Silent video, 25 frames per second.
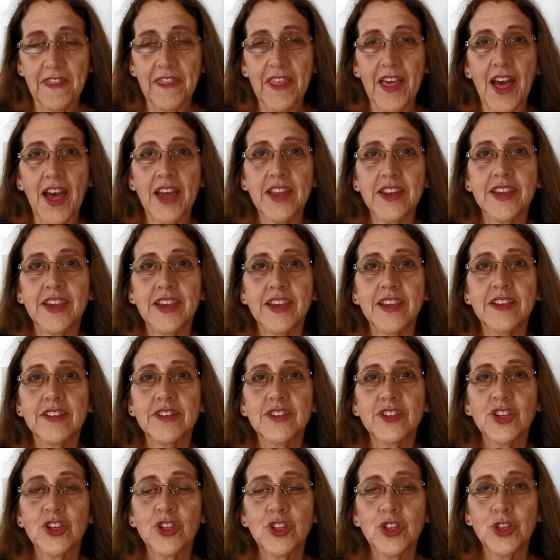That
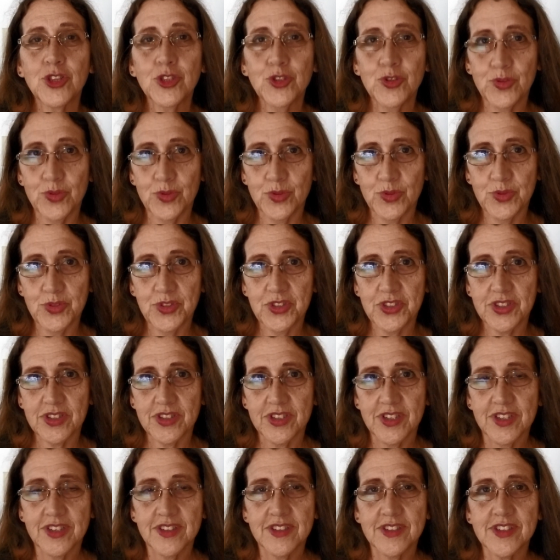
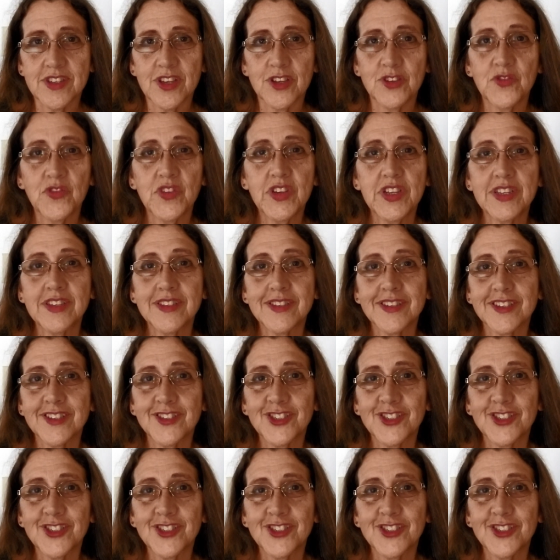includes Sun-Venus